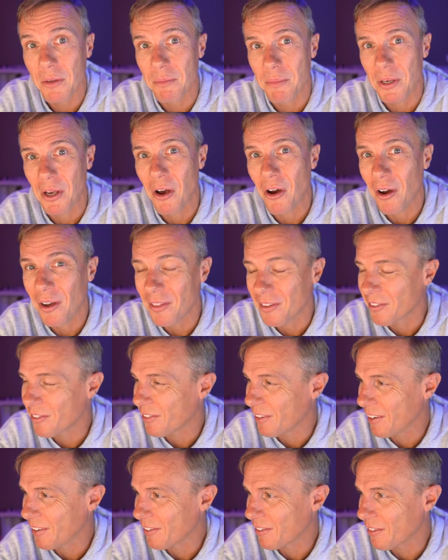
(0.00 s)
behind the
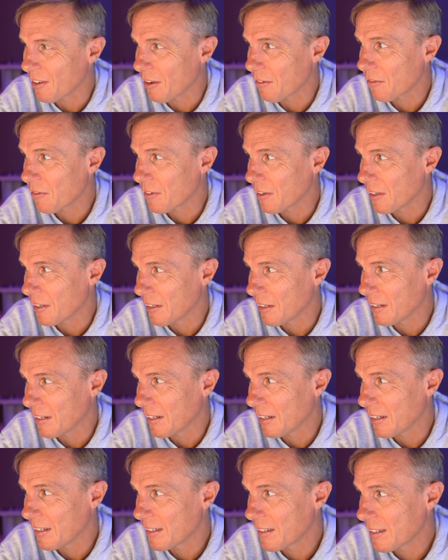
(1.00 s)
scenes stuff, and
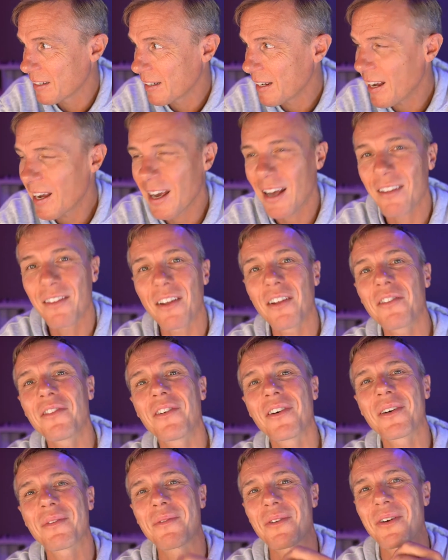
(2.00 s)
yeah, I'll
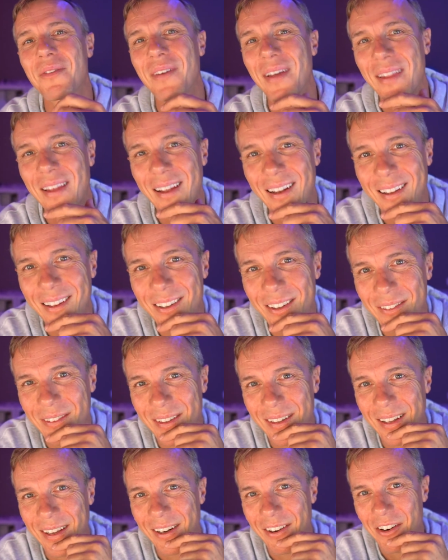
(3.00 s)
talk more about that a little bit
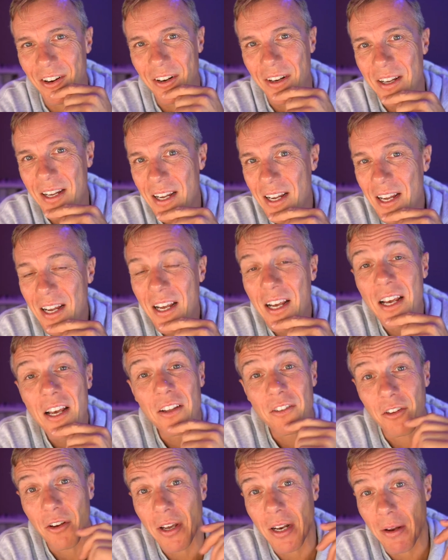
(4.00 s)
later on.
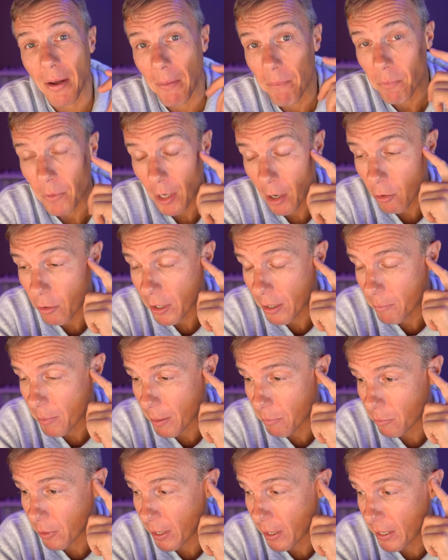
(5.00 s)
So anyway, I'll keep
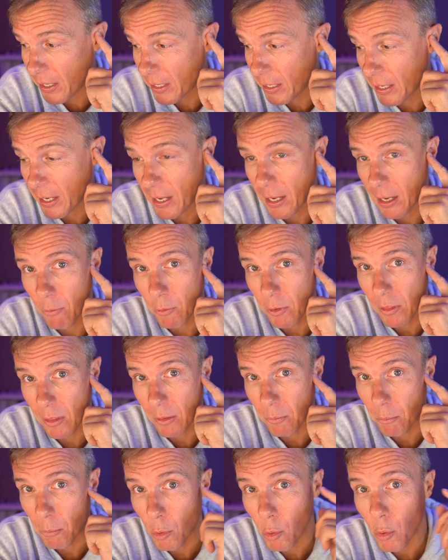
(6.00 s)
updating with
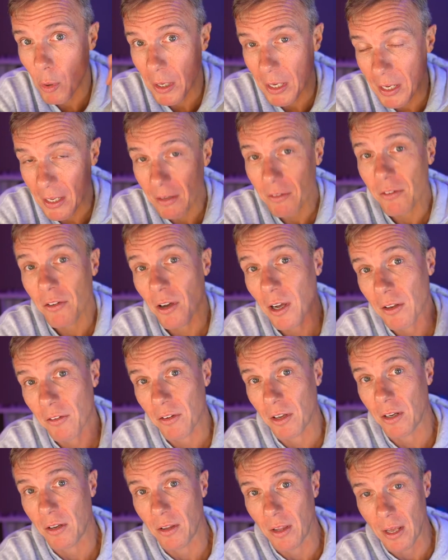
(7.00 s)
more insights
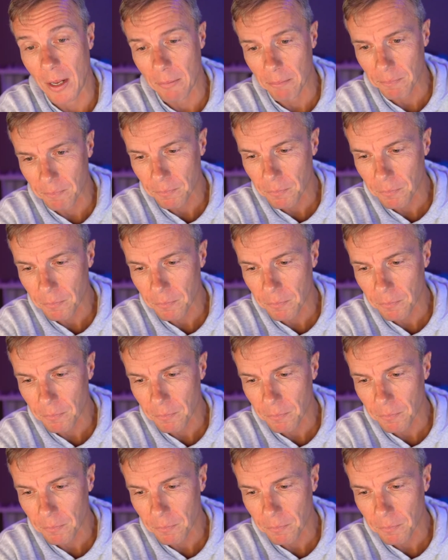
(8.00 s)
into that.